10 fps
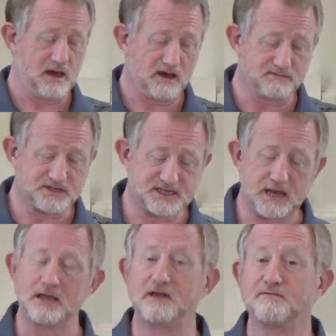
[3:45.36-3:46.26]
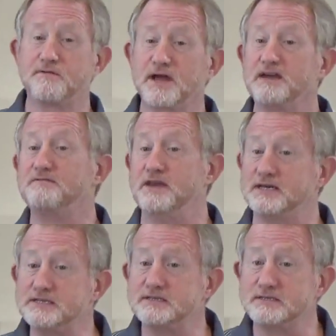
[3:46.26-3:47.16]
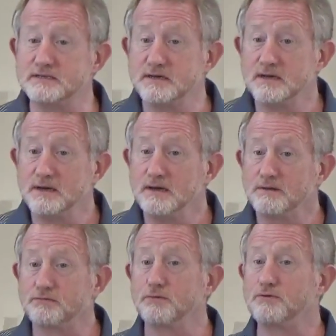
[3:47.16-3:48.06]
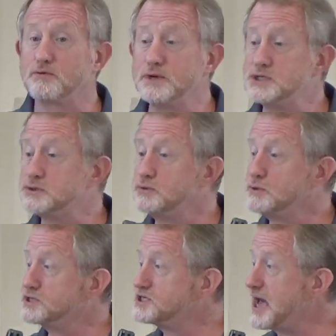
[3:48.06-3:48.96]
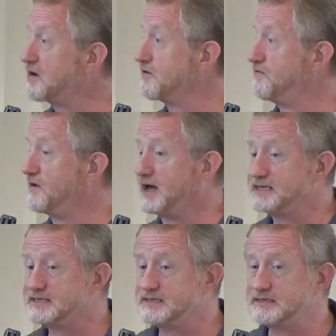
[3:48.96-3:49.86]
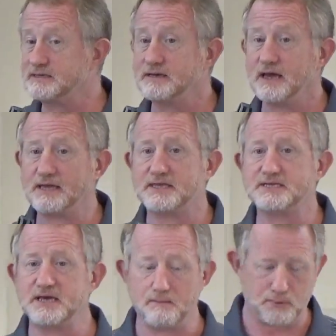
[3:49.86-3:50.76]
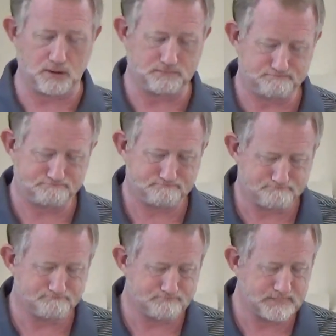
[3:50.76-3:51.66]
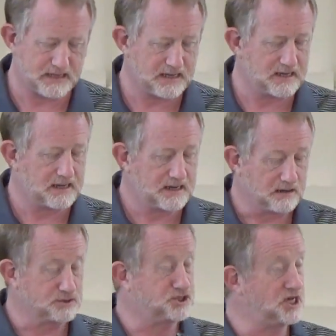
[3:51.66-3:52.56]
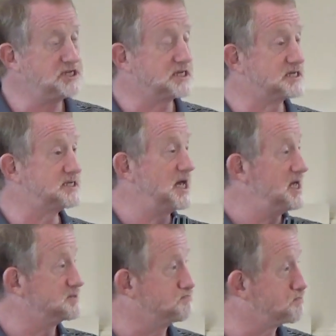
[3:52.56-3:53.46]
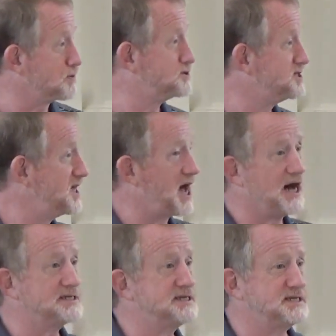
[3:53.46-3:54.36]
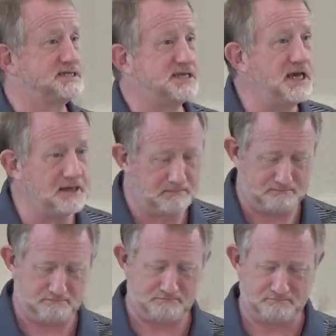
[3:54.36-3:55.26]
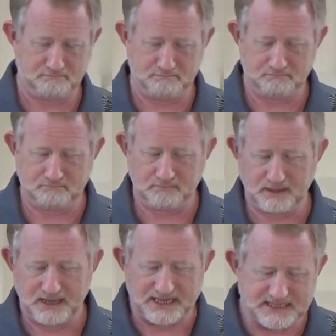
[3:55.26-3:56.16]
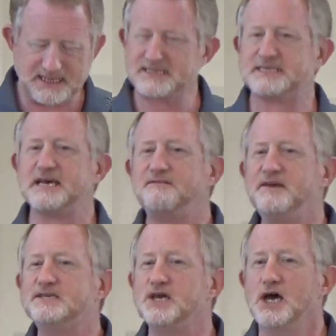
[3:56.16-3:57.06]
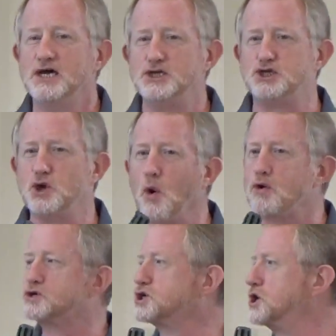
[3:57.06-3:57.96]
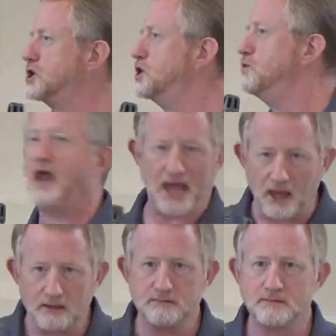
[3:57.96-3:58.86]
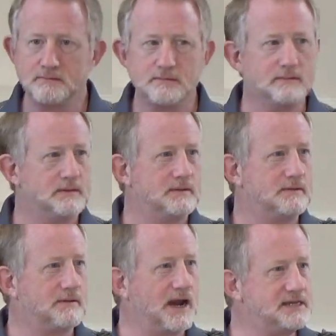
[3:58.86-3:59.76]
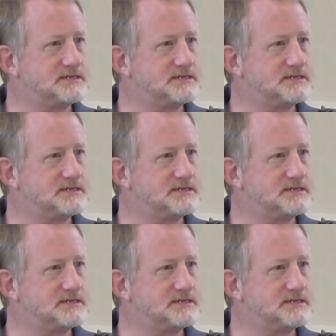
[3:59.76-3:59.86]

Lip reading: of selling forgiveness through the ritual sacrifice at the temple. Now, Jesus is bursting onto the scene. It's as if he's George Clooney, right?